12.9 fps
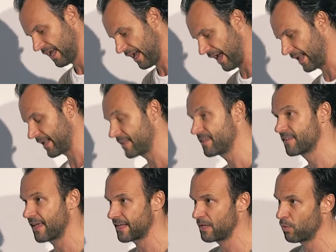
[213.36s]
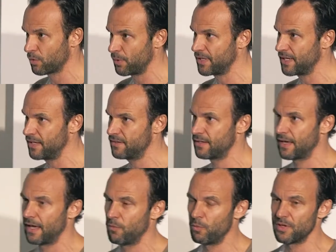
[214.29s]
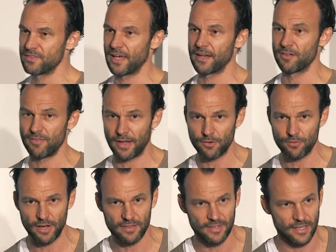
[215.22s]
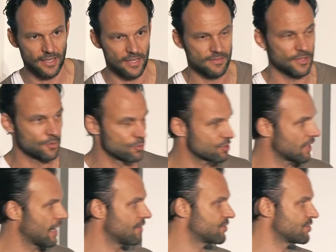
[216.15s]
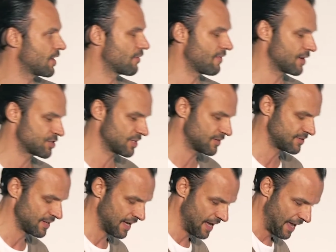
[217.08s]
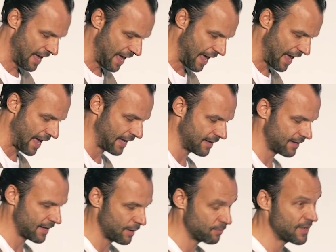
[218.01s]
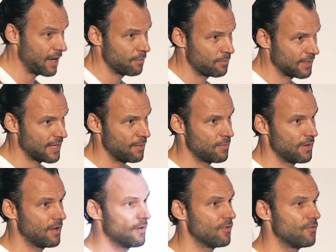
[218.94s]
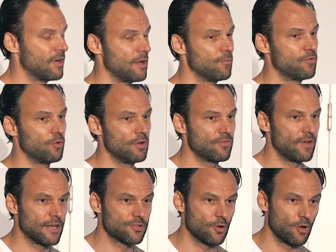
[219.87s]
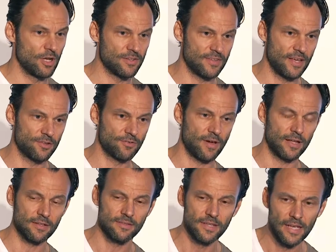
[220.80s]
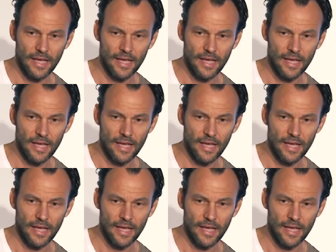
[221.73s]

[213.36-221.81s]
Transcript: And that's exactly what we did. We started fundraising, institutionalized Cherry Ventures, and became a fully fledged early stage fund,